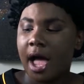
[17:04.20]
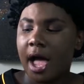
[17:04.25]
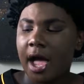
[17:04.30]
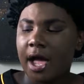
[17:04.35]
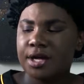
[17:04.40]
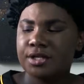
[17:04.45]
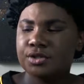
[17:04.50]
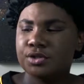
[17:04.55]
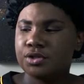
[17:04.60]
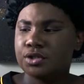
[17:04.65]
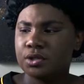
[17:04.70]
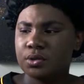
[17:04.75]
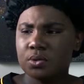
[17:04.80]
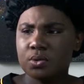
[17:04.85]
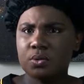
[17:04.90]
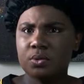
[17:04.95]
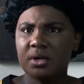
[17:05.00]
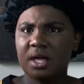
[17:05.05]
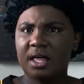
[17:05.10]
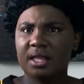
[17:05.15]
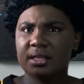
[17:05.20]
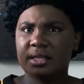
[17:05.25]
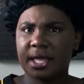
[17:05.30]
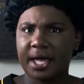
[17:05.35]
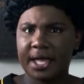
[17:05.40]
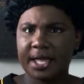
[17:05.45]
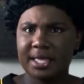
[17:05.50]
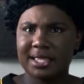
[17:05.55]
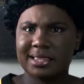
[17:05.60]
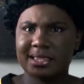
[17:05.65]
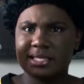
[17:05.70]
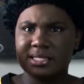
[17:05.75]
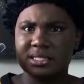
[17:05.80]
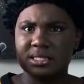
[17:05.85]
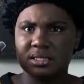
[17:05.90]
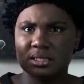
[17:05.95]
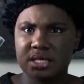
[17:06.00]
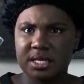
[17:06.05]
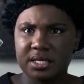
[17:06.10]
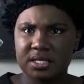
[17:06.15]
I do like this
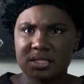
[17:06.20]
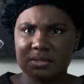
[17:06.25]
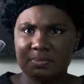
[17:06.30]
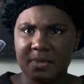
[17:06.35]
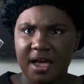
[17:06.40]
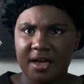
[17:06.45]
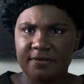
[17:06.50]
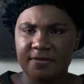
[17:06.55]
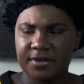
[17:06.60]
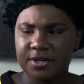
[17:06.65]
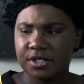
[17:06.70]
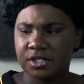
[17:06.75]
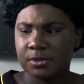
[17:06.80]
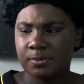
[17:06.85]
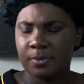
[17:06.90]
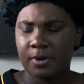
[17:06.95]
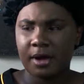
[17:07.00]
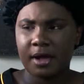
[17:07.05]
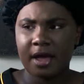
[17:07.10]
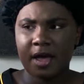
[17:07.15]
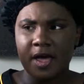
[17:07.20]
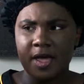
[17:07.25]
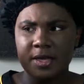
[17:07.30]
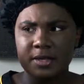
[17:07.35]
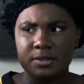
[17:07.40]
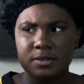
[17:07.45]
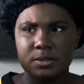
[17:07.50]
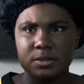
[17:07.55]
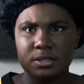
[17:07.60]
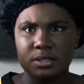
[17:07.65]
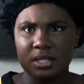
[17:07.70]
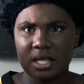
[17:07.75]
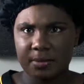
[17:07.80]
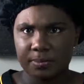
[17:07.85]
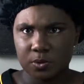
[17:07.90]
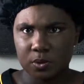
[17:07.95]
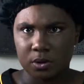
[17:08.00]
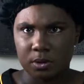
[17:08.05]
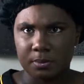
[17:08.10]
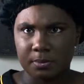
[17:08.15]
NYX matte finish spray. I
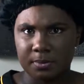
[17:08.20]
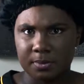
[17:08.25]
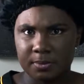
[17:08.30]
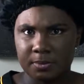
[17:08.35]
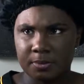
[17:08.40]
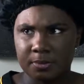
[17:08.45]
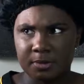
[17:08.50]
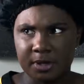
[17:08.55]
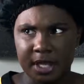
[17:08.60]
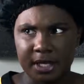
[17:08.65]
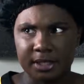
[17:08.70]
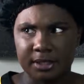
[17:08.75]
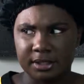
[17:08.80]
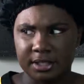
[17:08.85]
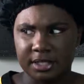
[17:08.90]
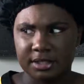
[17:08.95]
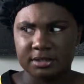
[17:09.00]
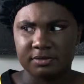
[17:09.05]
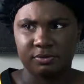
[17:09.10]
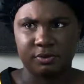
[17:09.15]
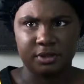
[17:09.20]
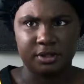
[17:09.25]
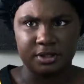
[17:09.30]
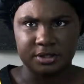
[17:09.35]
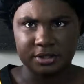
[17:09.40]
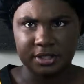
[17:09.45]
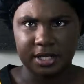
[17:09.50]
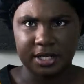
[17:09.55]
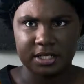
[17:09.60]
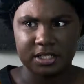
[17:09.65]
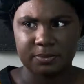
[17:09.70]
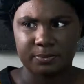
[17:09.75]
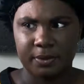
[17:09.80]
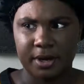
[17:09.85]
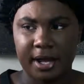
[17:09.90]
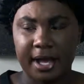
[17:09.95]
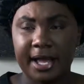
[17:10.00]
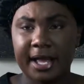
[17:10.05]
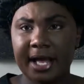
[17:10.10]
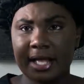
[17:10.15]
slept on like NYX with their setting
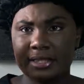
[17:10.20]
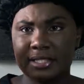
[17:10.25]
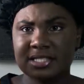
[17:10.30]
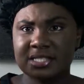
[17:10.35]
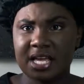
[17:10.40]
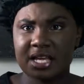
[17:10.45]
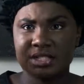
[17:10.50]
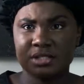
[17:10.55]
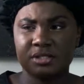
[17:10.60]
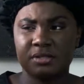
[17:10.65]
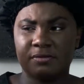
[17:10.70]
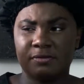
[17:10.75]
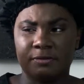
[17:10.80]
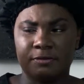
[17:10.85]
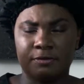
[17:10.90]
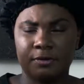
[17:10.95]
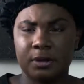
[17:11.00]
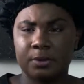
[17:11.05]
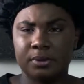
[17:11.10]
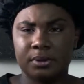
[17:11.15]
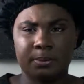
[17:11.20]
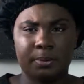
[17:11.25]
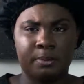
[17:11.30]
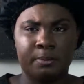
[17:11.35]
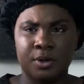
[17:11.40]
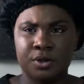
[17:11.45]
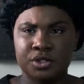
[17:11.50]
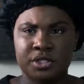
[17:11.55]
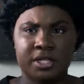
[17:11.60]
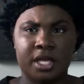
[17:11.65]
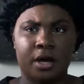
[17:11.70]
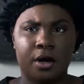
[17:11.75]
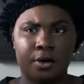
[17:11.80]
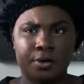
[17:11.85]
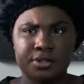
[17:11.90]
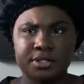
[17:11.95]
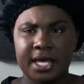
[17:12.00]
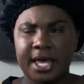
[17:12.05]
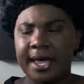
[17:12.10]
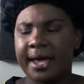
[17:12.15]
spray. I got this actually for free with the promotion that
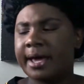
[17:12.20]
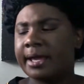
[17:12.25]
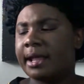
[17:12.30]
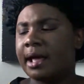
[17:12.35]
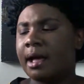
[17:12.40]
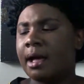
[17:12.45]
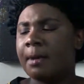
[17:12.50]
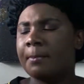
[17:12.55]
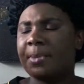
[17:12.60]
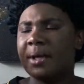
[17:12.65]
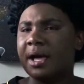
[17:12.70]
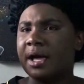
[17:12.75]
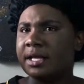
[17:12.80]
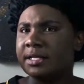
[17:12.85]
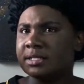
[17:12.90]
Ulta had, but